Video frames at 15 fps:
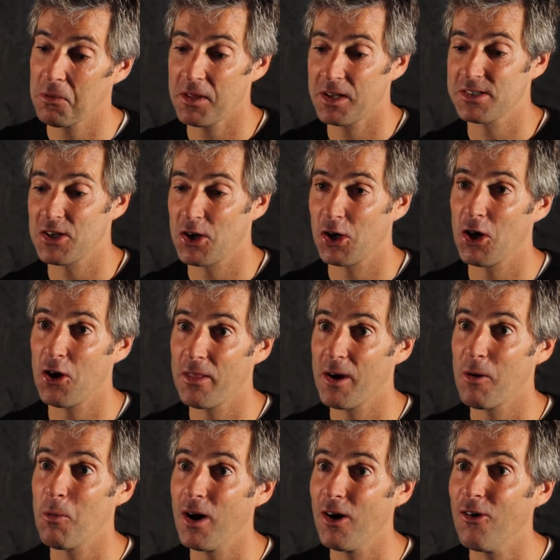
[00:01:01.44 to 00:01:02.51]
things don't go
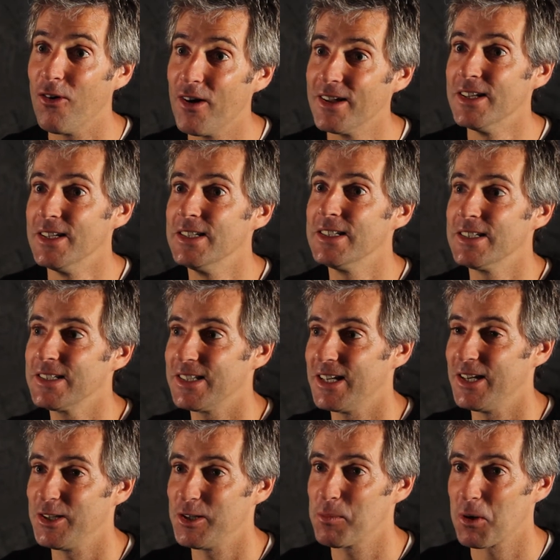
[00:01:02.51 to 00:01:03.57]
that well,
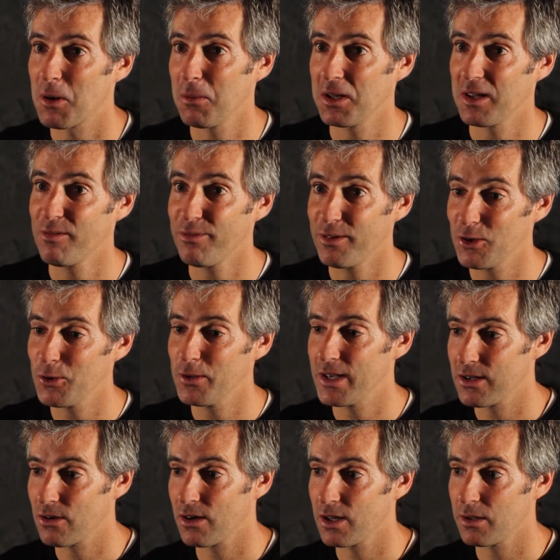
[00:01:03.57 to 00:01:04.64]
then you probably feel that
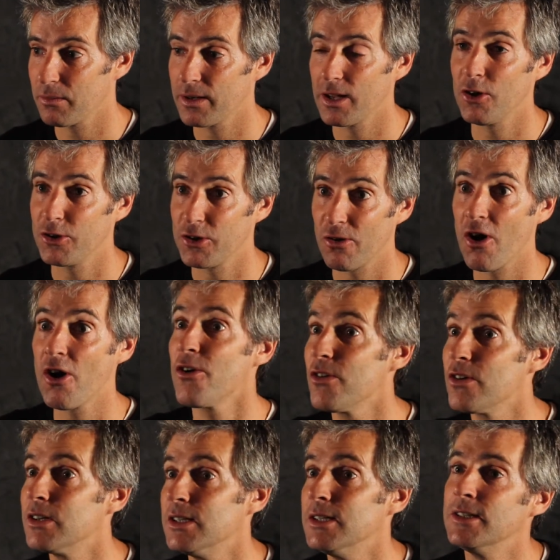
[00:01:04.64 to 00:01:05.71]
you're a little bit on your own.
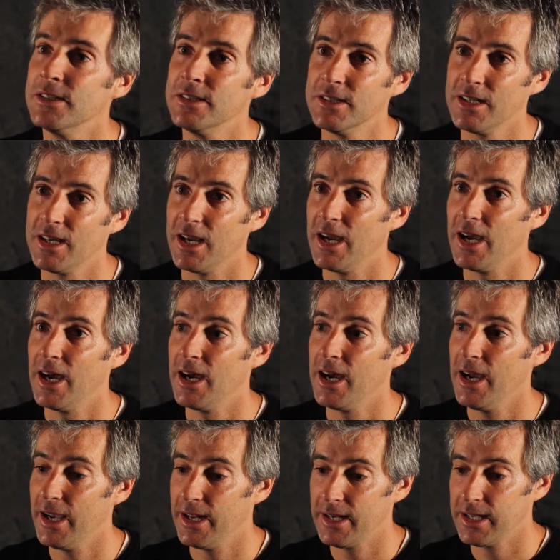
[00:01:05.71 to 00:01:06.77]

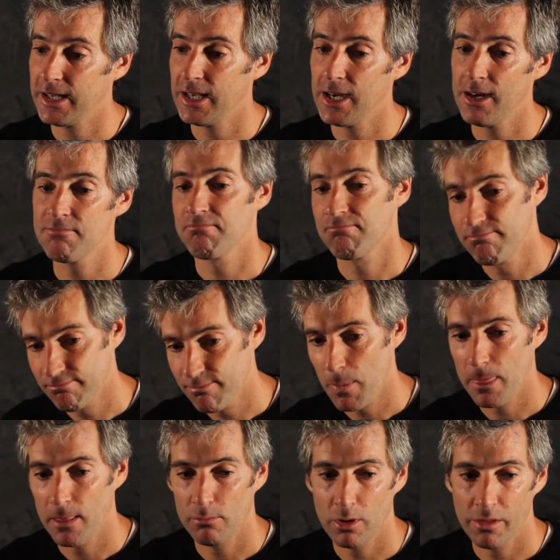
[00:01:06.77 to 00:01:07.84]
Uh, and here,
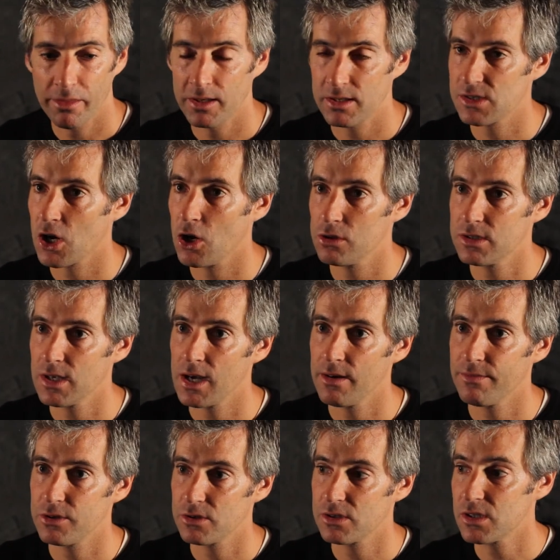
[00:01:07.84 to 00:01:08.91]
when things go
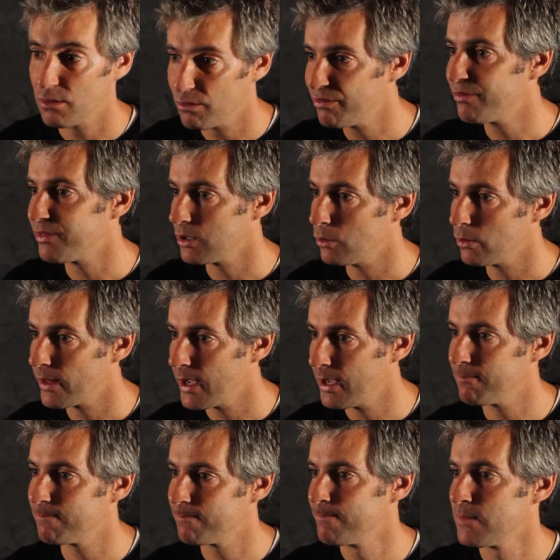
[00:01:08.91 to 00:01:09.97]
tough, you still feel
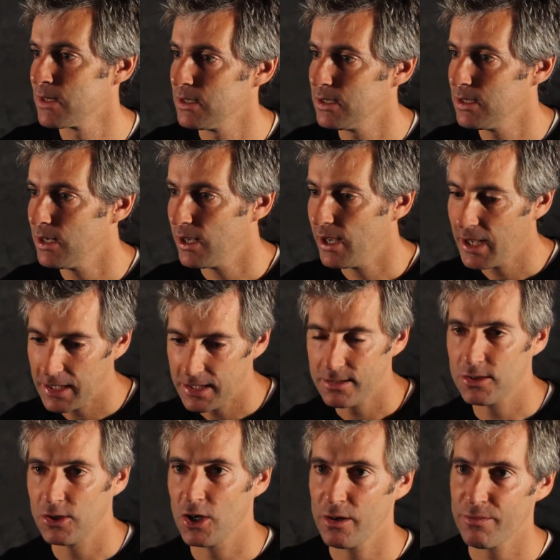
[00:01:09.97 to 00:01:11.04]
that
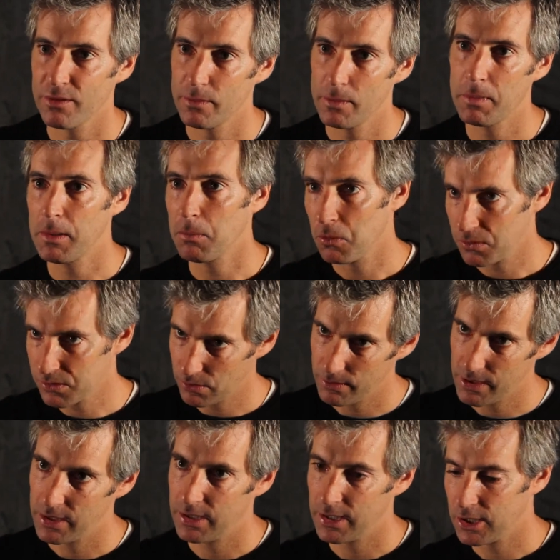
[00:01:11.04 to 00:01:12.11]
heat, you know, from the people
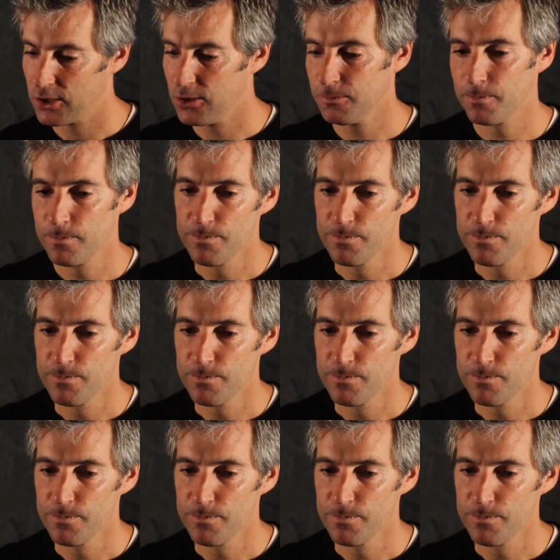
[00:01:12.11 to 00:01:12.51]
surrounding you,